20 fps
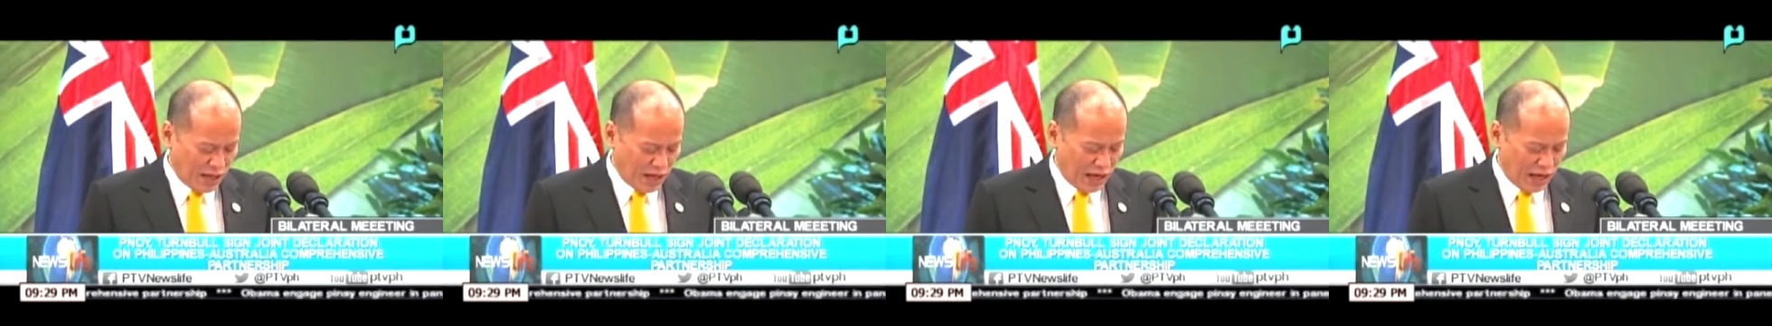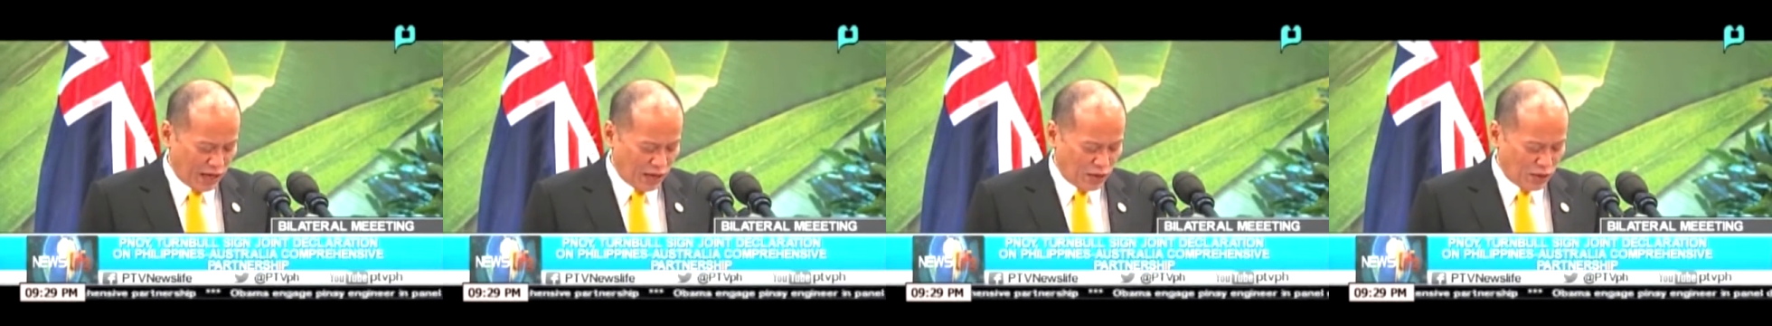
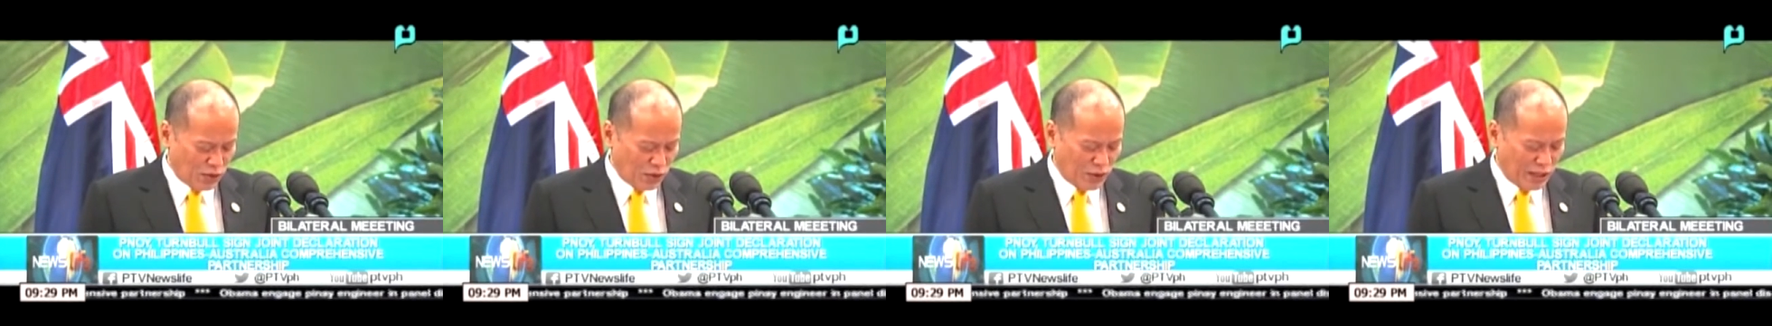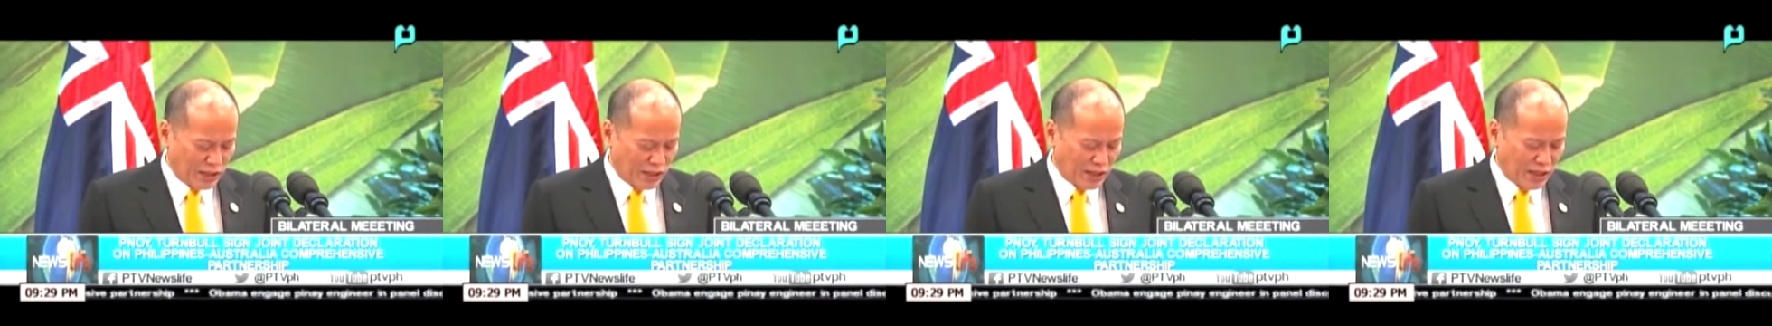
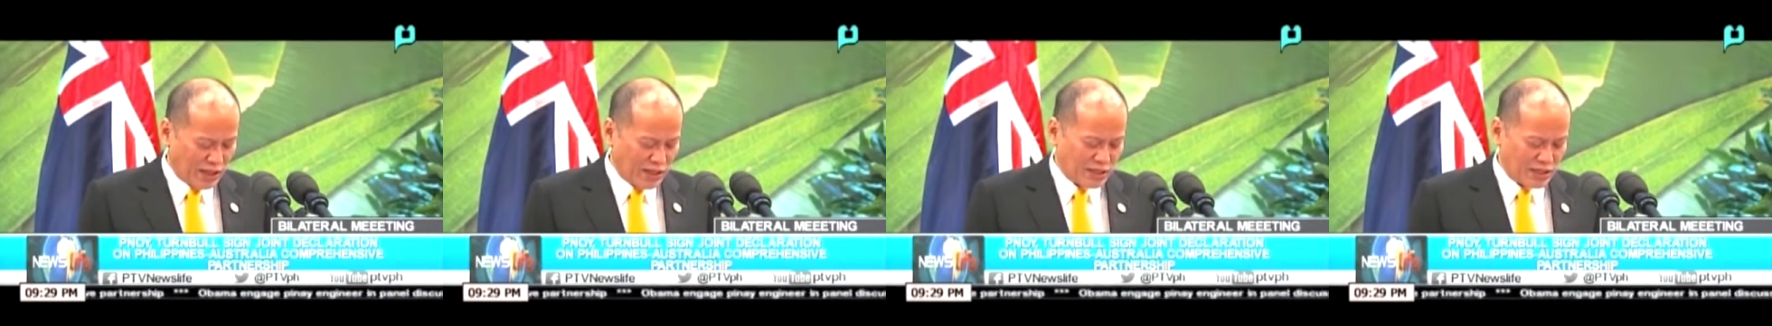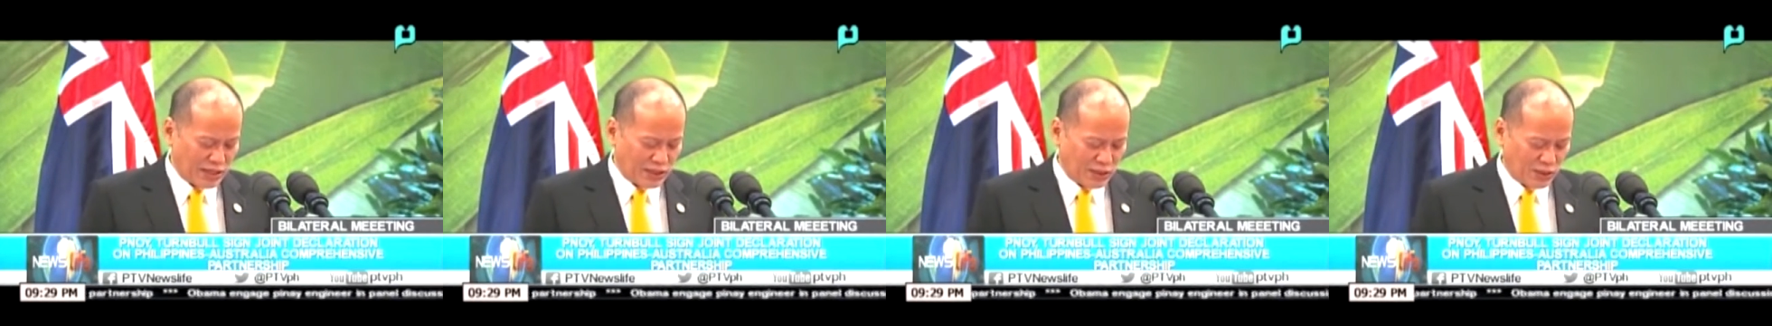including the
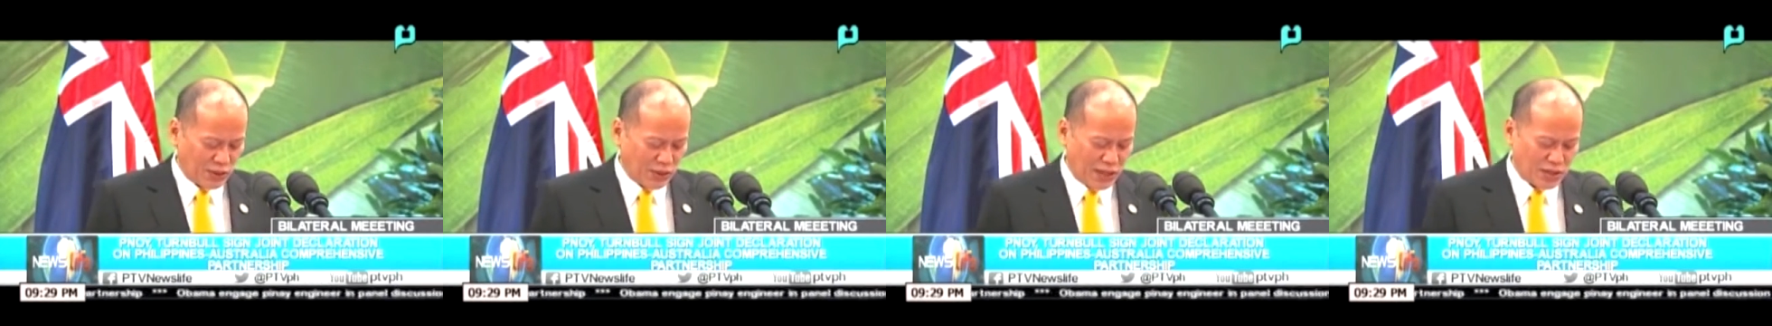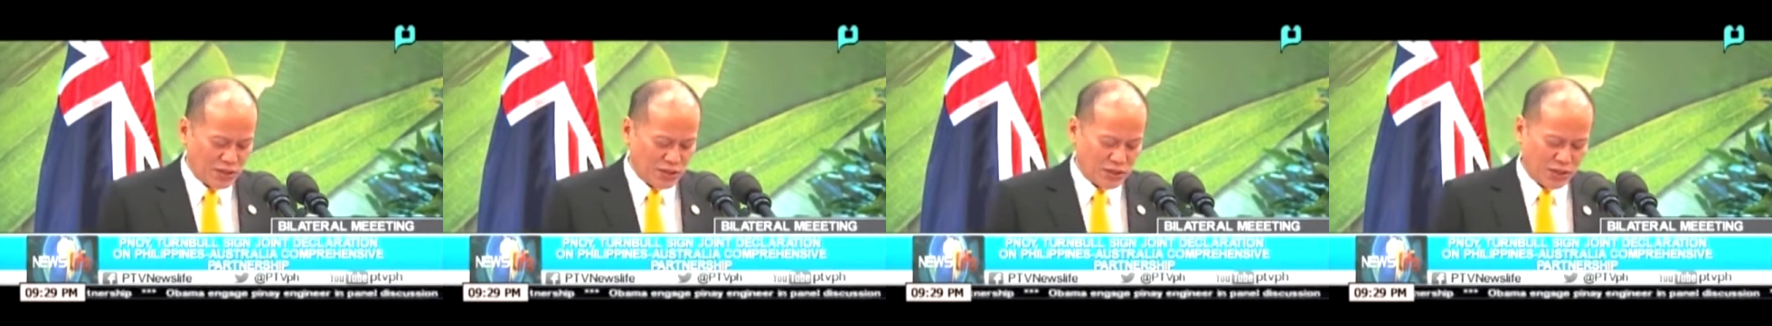recent
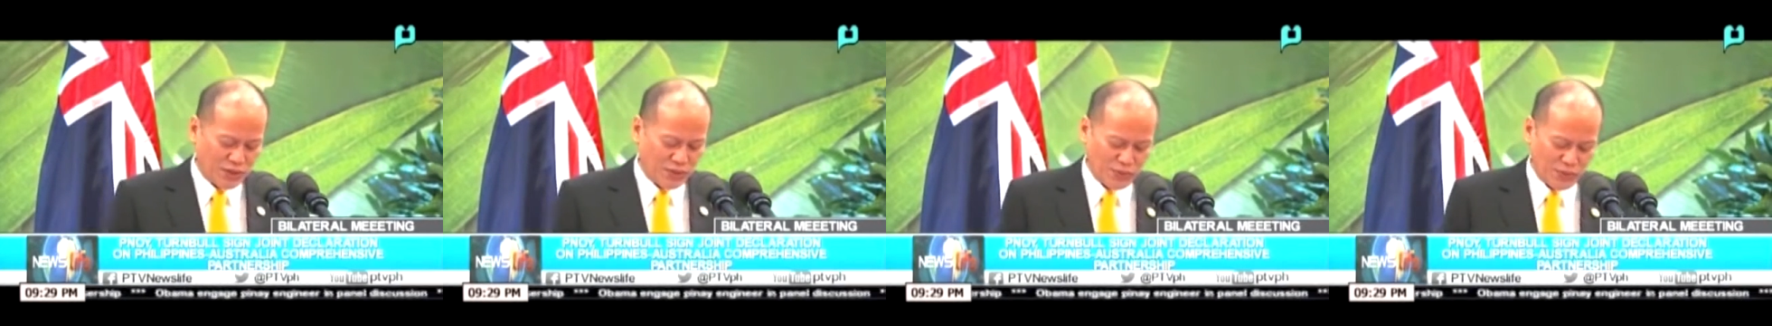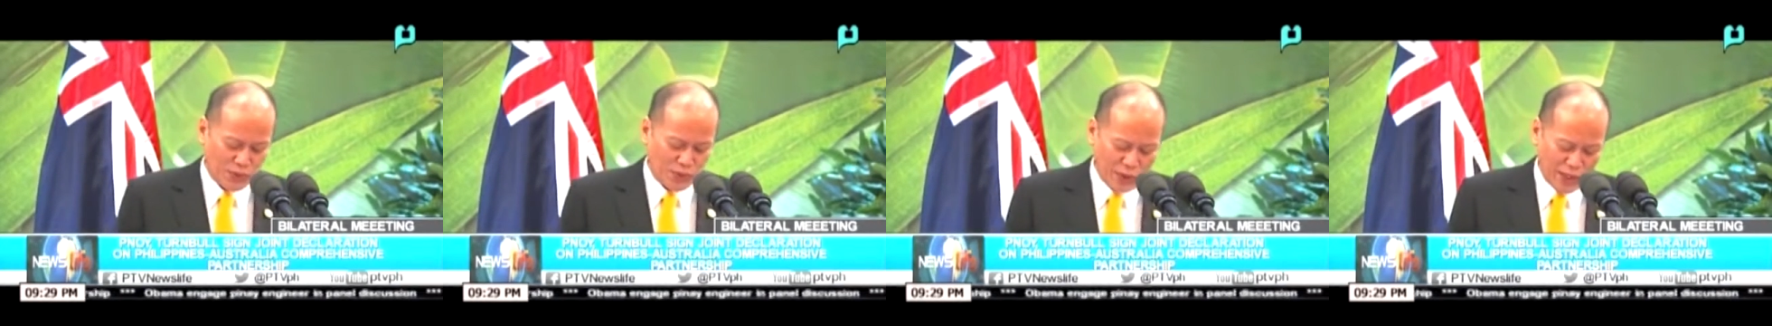donation
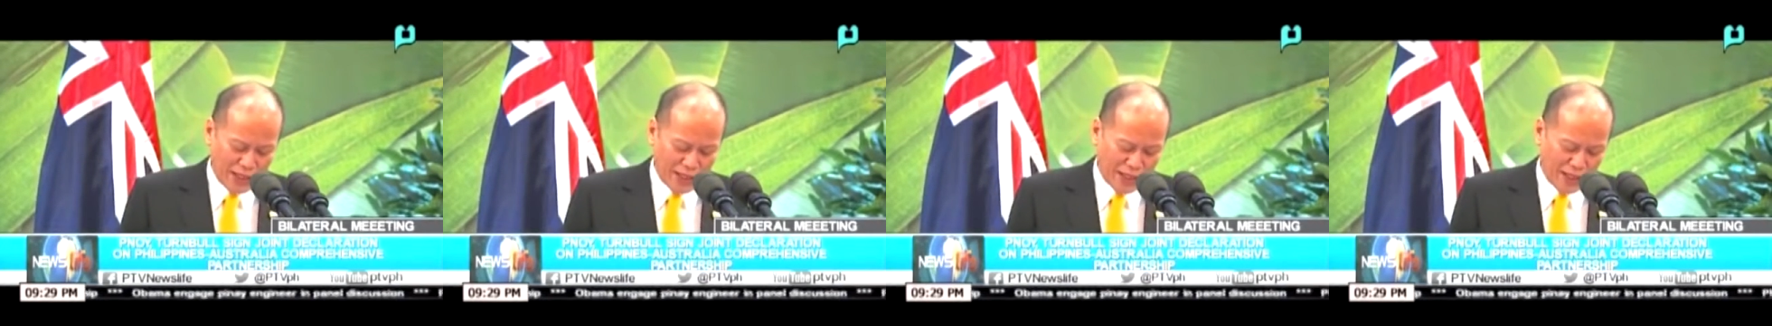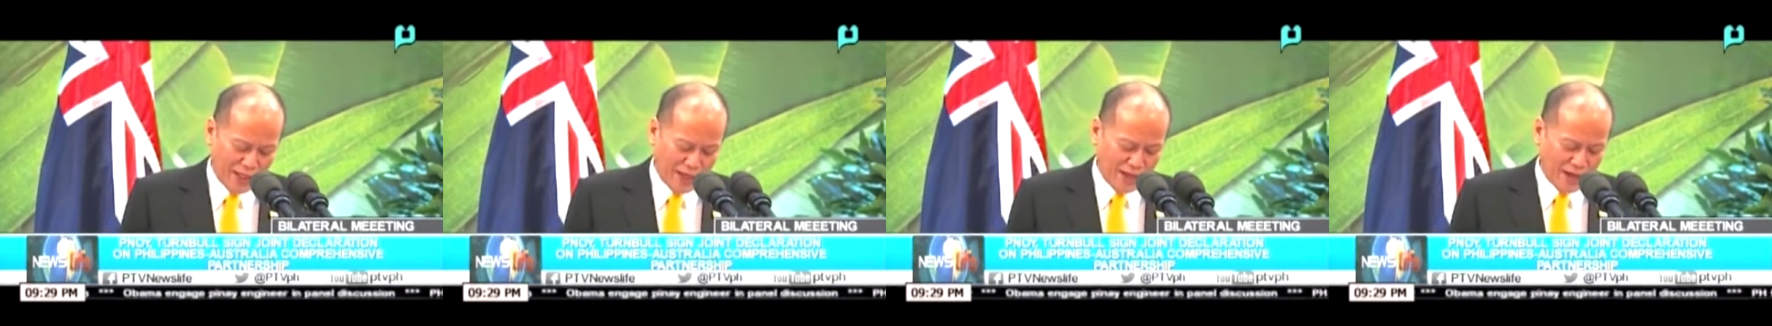of 2
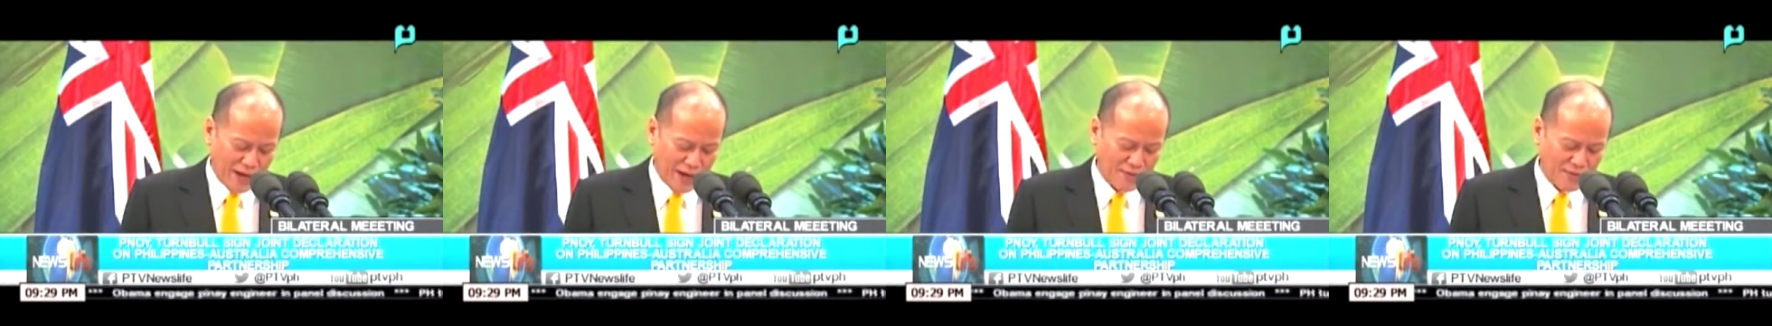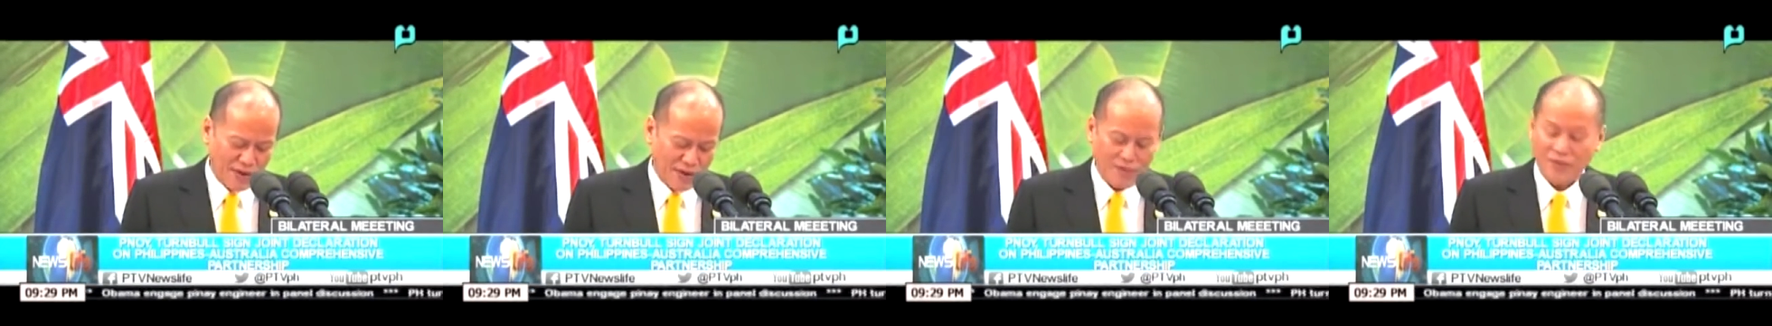landing
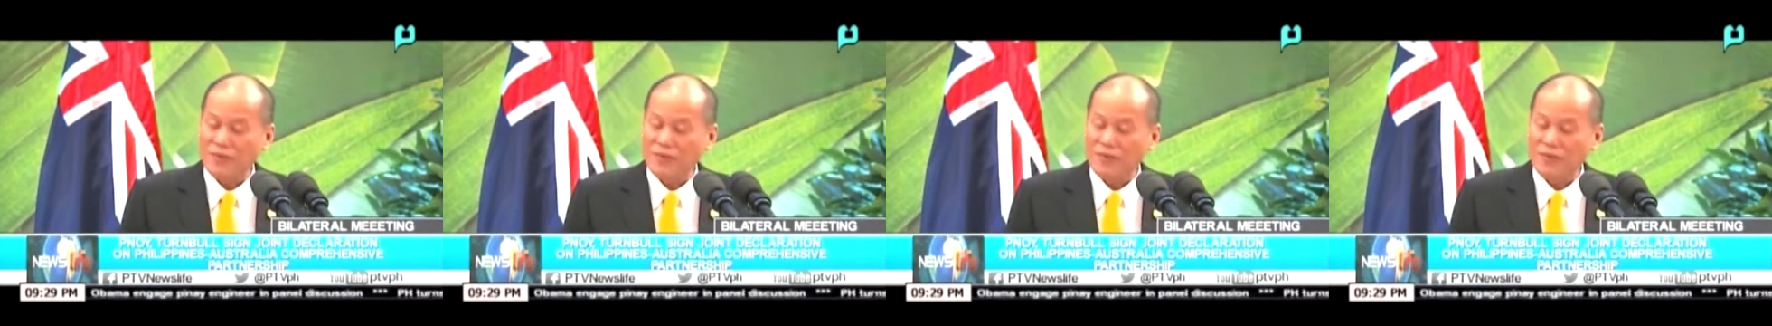craft heavy